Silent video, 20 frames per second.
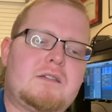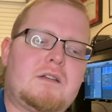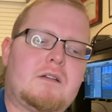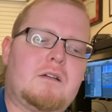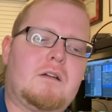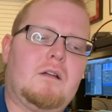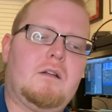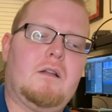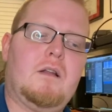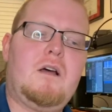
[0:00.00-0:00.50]
on
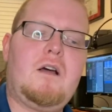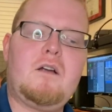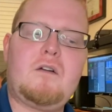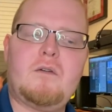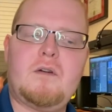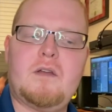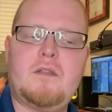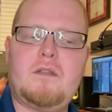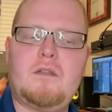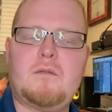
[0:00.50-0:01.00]
a
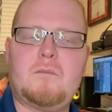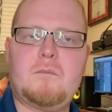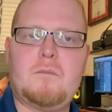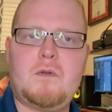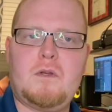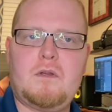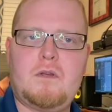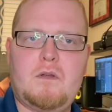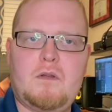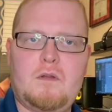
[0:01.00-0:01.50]
logarithm
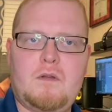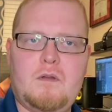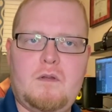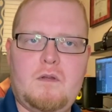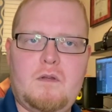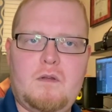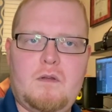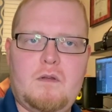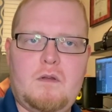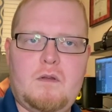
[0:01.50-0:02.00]

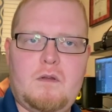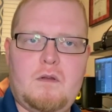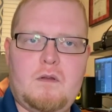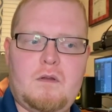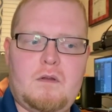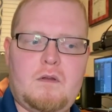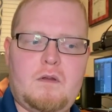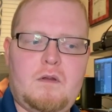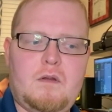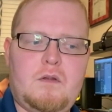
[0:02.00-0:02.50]

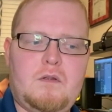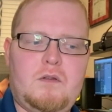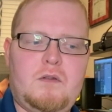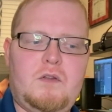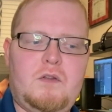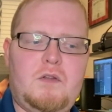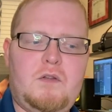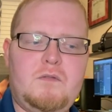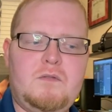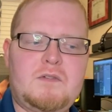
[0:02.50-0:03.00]

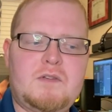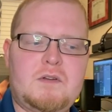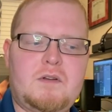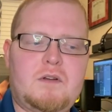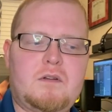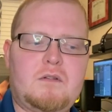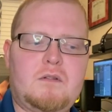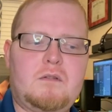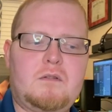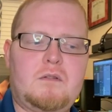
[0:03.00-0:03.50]

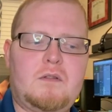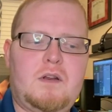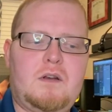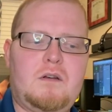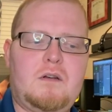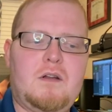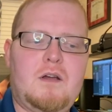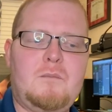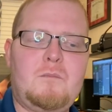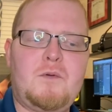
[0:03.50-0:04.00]
using the
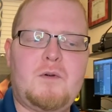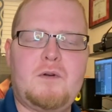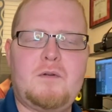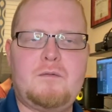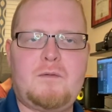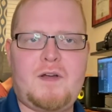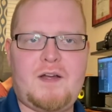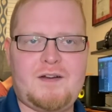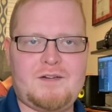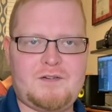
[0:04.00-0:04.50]
number of
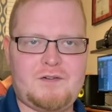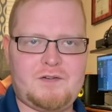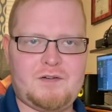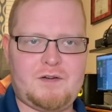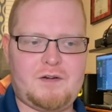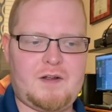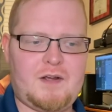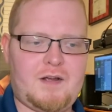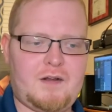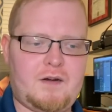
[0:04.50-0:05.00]

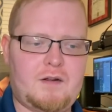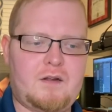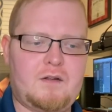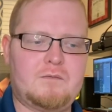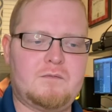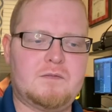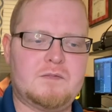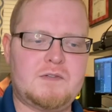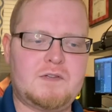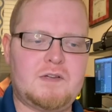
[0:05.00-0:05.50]
hydrogen
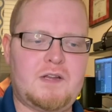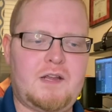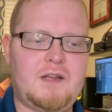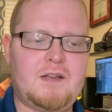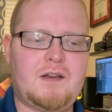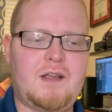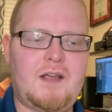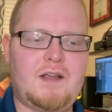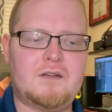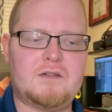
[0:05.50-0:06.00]
atoms in
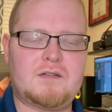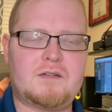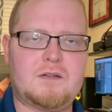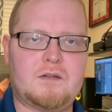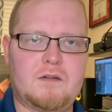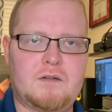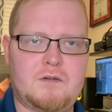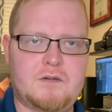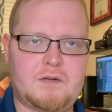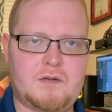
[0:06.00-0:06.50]
a
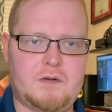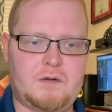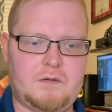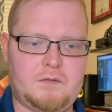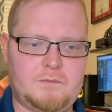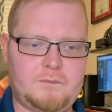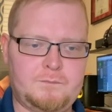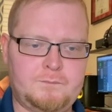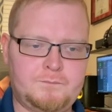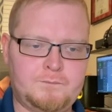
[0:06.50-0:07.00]
solution.
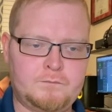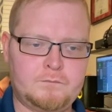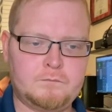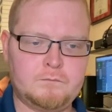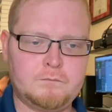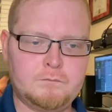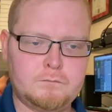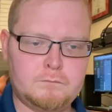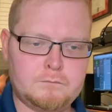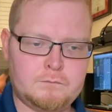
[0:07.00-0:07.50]

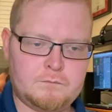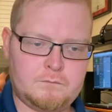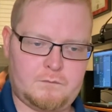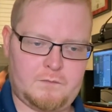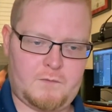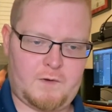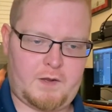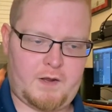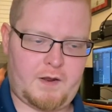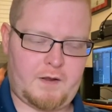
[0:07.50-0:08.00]

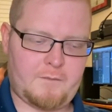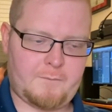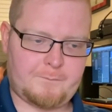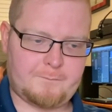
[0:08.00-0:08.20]
Okay?